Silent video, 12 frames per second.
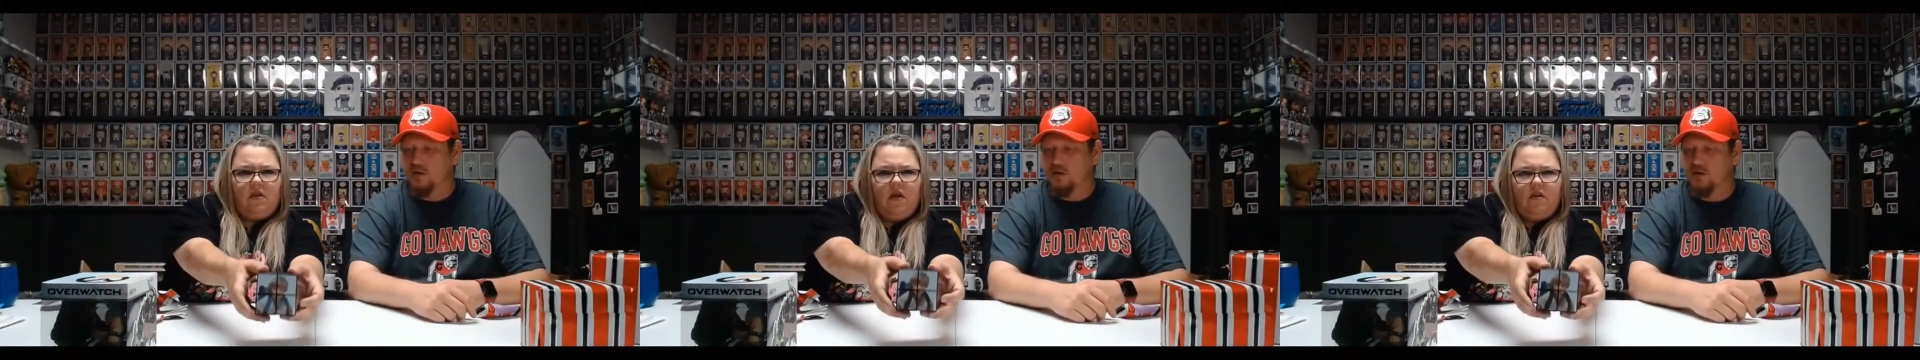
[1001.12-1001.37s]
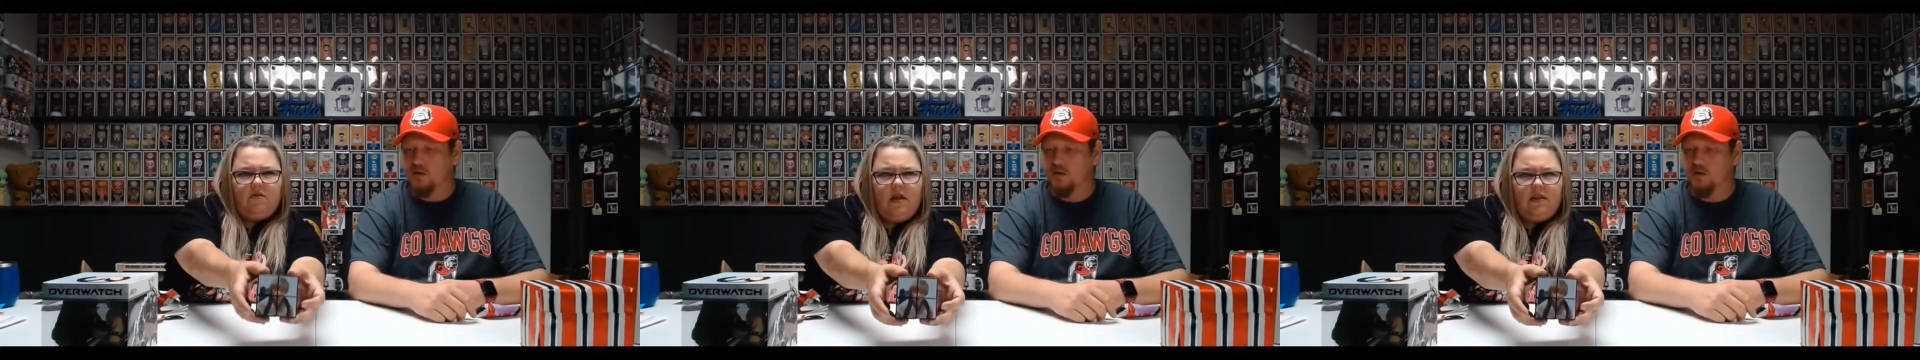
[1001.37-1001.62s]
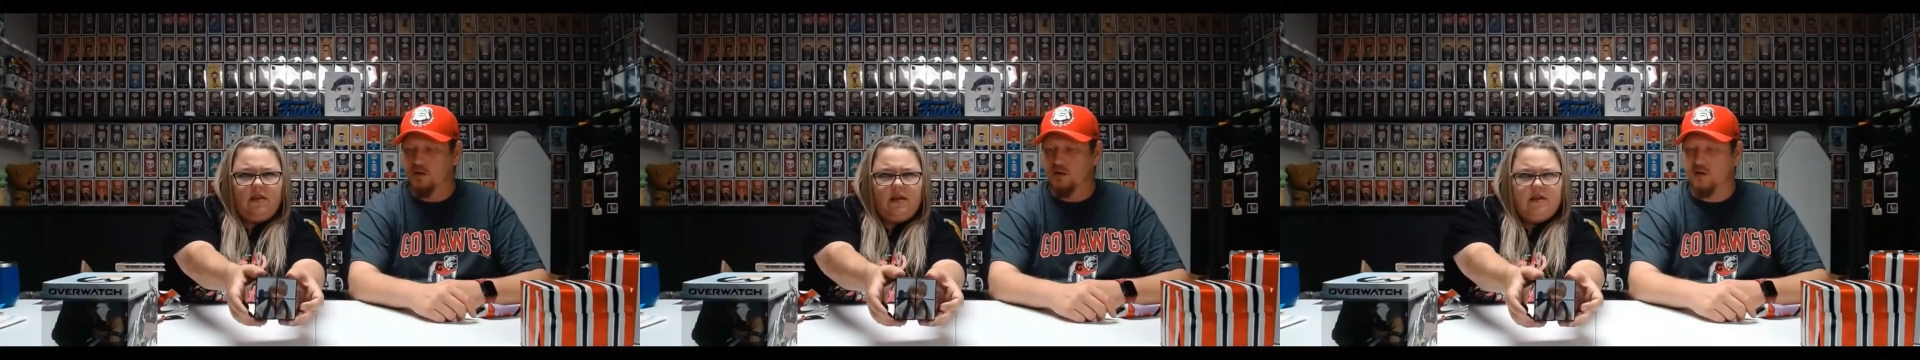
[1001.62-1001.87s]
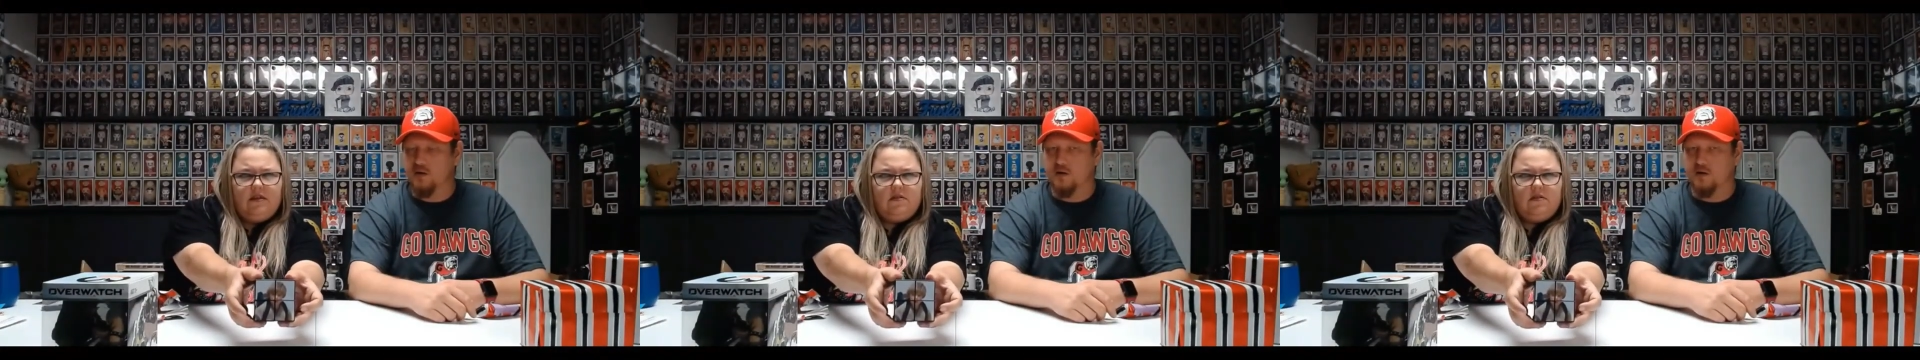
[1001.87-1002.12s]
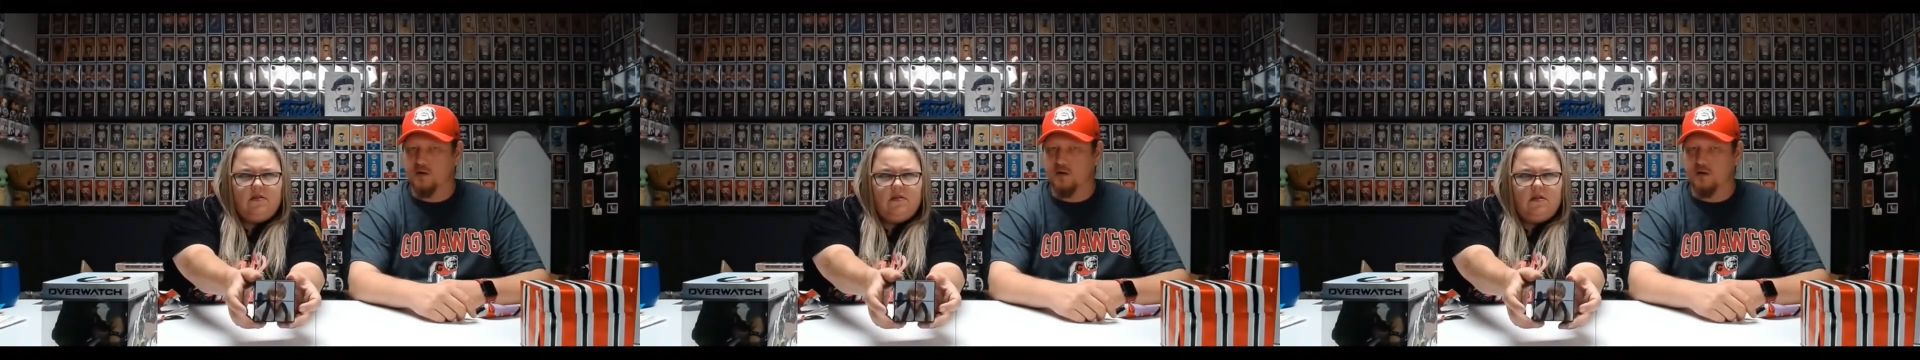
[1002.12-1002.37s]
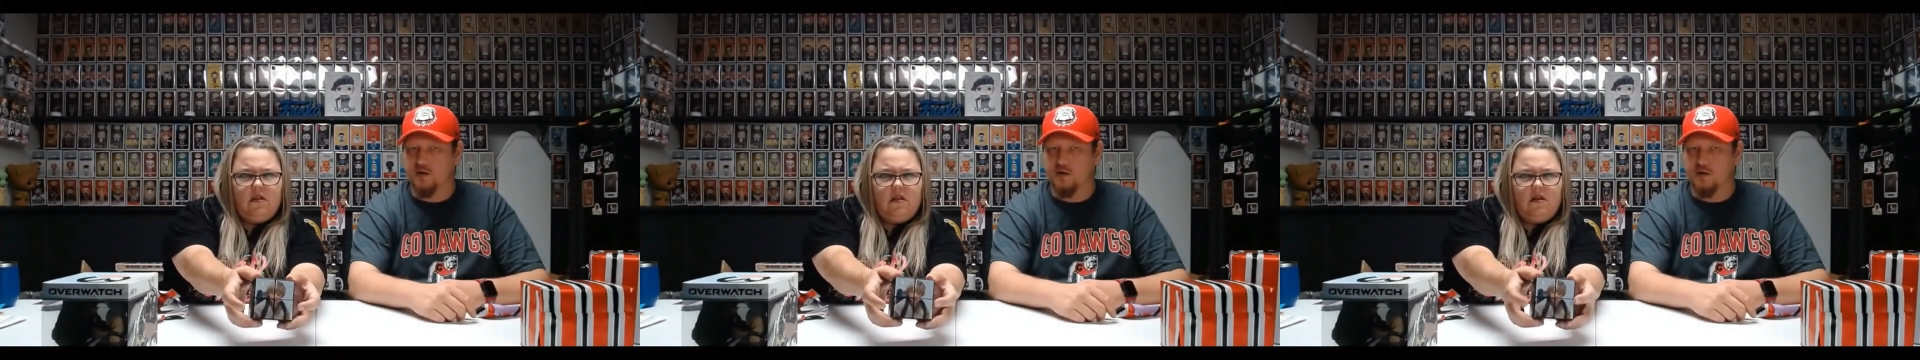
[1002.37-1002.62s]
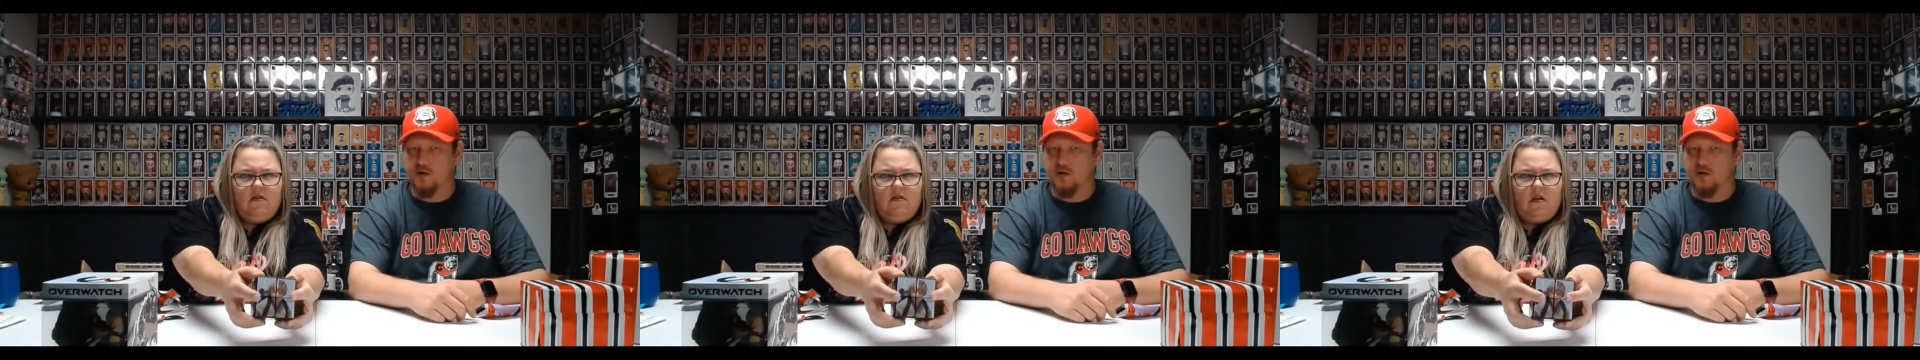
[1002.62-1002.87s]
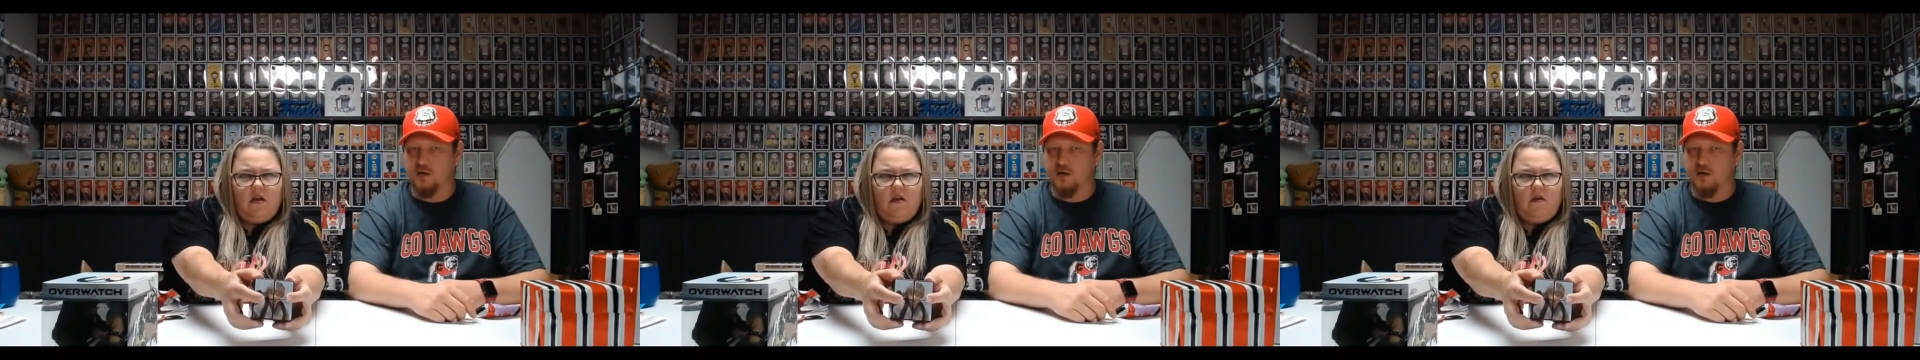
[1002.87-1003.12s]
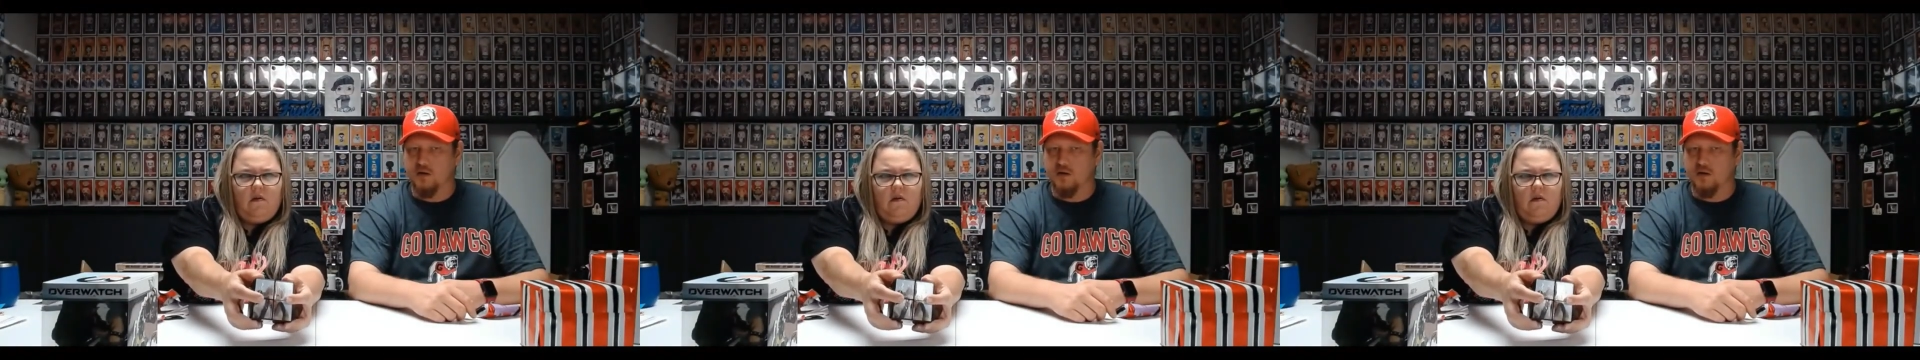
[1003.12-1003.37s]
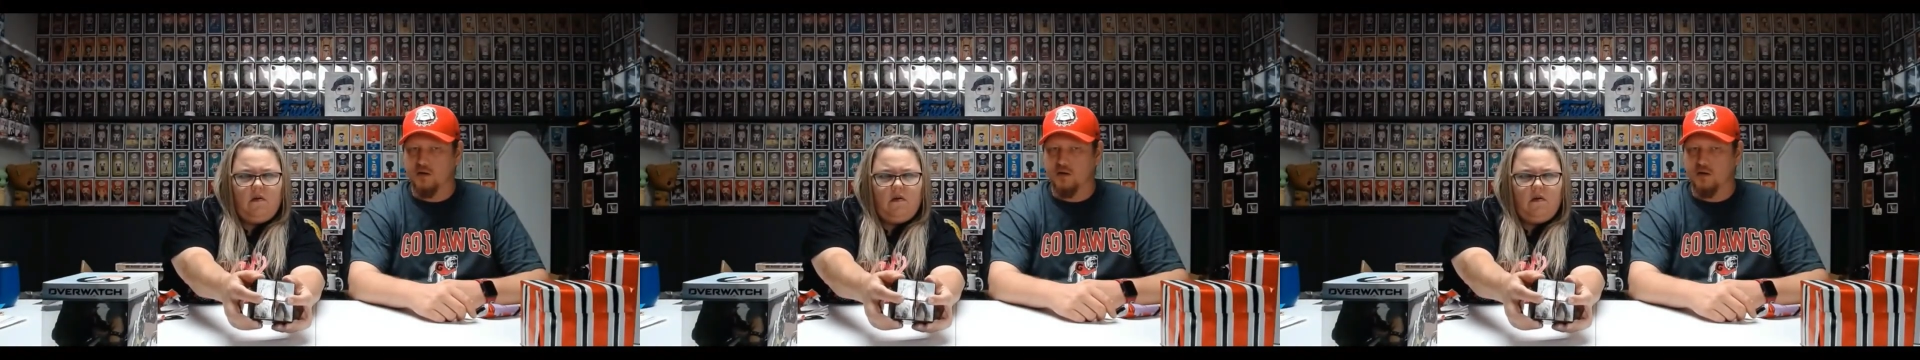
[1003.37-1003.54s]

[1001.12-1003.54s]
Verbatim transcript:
Speaker 1: goes like this, and then you can go.